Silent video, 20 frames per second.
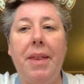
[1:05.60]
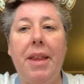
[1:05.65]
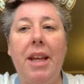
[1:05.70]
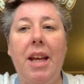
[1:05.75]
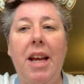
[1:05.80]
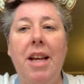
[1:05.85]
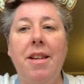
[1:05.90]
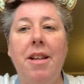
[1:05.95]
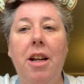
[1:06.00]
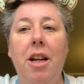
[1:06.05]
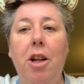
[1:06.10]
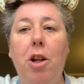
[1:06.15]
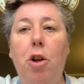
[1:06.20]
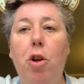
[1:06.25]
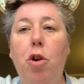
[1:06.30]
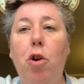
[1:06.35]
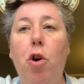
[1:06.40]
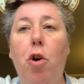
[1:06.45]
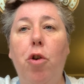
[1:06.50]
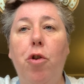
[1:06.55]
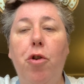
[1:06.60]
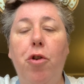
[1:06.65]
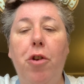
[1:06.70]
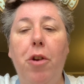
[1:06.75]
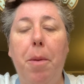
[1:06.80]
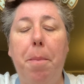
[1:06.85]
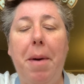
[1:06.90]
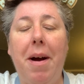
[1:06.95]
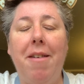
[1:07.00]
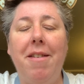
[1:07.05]
is a little nod to
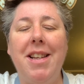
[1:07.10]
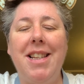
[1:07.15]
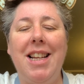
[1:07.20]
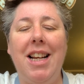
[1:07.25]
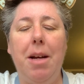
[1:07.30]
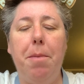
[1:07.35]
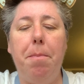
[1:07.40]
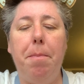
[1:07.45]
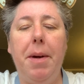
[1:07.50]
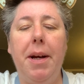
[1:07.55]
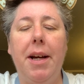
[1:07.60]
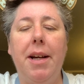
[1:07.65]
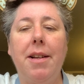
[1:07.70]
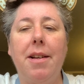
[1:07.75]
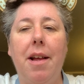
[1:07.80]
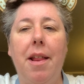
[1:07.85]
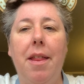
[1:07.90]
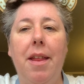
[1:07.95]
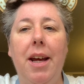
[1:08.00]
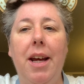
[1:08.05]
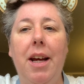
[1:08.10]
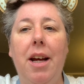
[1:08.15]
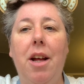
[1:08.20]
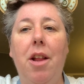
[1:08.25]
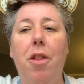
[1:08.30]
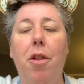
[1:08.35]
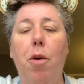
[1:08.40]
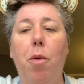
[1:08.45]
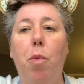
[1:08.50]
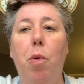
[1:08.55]
the Paris Olympics, I
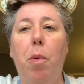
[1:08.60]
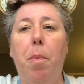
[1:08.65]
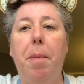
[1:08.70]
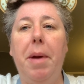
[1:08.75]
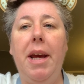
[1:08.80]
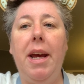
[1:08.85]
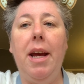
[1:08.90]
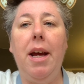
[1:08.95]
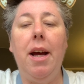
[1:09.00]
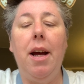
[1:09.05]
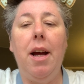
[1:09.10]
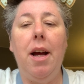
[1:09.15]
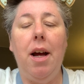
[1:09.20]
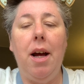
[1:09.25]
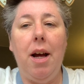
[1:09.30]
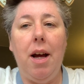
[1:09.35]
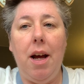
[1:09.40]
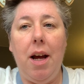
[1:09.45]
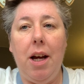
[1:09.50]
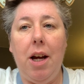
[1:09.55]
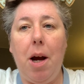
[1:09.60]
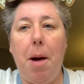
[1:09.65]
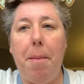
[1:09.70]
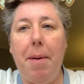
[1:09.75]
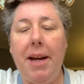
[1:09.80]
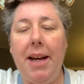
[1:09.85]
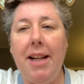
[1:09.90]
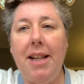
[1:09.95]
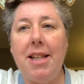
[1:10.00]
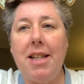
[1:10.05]
think, that will be
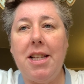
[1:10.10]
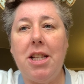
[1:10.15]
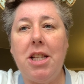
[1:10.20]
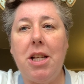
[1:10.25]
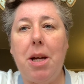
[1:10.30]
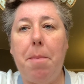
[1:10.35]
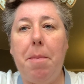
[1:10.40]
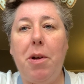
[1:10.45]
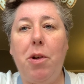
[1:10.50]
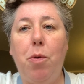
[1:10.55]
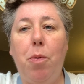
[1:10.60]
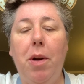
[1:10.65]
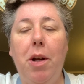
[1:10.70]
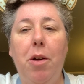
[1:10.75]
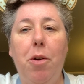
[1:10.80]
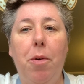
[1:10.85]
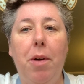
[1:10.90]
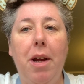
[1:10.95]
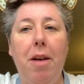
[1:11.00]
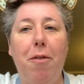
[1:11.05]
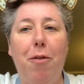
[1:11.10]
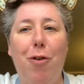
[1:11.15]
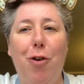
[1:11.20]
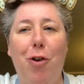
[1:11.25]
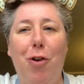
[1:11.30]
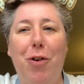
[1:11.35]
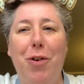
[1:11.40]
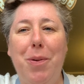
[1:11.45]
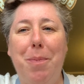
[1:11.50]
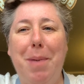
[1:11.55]
coming in summer
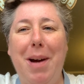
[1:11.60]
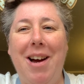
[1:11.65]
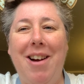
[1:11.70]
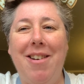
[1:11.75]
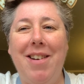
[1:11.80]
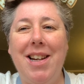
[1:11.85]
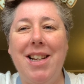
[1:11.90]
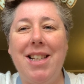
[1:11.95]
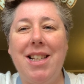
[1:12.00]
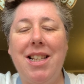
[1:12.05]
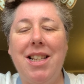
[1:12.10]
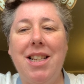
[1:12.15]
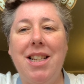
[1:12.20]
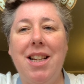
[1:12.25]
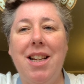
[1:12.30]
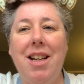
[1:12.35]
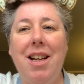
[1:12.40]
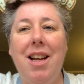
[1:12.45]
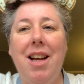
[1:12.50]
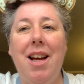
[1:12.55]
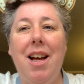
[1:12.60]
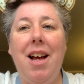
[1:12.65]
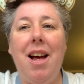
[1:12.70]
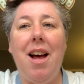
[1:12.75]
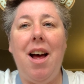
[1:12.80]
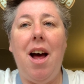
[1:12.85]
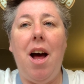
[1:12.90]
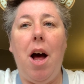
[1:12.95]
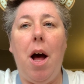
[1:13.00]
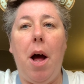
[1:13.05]
2024 to Paris.
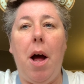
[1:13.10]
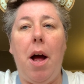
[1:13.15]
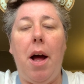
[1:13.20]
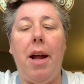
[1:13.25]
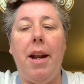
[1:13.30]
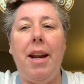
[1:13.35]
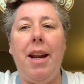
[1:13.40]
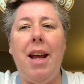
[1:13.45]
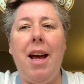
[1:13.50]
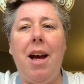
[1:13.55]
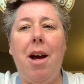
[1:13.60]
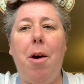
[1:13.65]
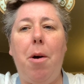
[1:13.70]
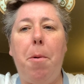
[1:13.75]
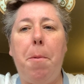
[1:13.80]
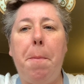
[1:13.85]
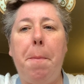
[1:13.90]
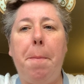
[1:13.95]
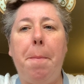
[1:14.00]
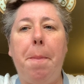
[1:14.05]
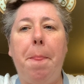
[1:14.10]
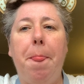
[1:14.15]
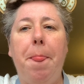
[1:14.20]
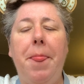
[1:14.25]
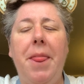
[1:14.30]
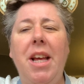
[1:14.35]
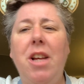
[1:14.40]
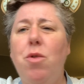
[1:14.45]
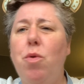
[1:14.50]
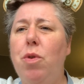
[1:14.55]
Now,
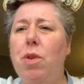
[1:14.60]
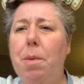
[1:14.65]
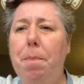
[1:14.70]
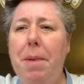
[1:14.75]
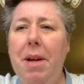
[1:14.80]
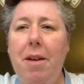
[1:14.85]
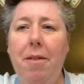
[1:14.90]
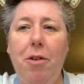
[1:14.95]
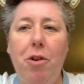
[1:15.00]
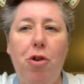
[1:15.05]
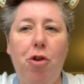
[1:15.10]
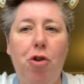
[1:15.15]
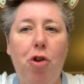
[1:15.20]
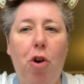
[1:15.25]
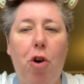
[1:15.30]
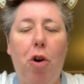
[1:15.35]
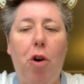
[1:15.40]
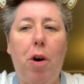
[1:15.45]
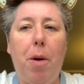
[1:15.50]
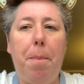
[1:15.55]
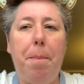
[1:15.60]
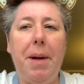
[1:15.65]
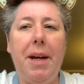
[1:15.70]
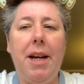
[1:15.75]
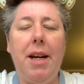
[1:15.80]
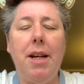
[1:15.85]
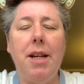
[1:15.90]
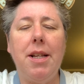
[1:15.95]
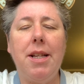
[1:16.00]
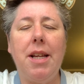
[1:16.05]
this was a bit of a shock
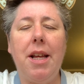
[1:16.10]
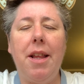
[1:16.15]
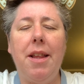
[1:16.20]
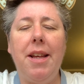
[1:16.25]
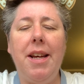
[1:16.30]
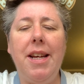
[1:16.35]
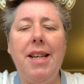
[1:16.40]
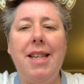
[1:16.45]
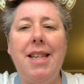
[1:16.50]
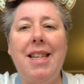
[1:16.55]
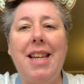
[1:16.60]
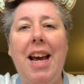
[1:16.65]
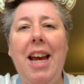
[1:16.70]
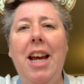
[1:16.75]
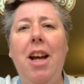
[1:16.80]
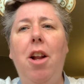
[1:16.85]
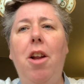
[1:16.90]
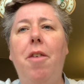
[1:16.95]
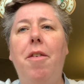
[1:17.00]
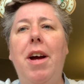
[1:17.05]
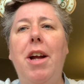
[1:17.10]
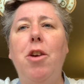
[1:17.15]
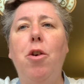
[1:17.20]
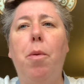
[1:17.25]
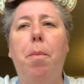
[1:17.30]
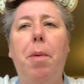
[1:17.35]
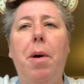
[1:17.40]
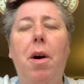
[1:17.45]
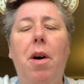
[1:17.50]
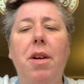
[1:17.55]
because the sale of
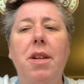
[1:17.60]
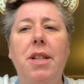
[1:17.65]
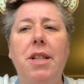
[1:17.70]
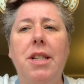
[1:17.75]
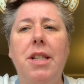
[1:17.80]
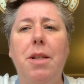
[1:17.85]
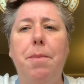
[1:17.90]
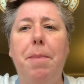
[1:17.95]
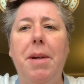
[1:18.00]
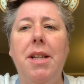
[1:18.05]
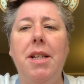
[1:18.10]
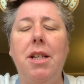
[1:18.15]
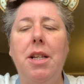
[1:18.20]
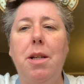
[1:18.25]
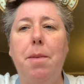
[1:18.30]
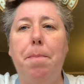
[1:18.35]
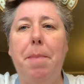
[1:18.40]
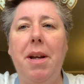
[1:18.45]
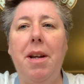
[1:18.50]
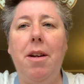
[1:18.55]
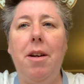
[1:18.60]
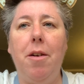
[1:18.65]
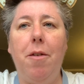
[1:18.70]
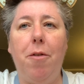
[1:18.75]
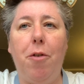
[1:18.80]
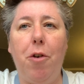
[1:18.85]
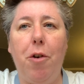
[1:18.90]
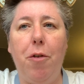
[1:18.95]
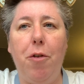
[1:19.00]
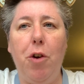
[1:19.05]
annual passes has been suspended
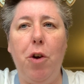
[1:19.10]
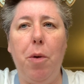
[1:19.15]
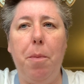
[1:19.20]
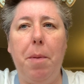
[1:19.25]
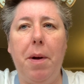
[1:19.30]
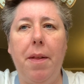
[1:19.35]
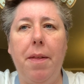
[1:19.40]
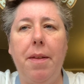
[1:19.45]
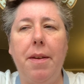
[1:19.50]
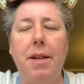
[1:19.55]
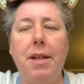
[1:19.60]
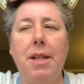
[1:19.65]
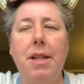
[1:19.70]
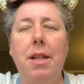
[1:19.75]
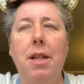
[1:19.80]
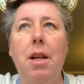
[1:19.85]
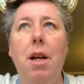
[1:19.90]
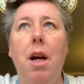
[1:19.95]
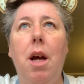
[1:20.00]
for a few months.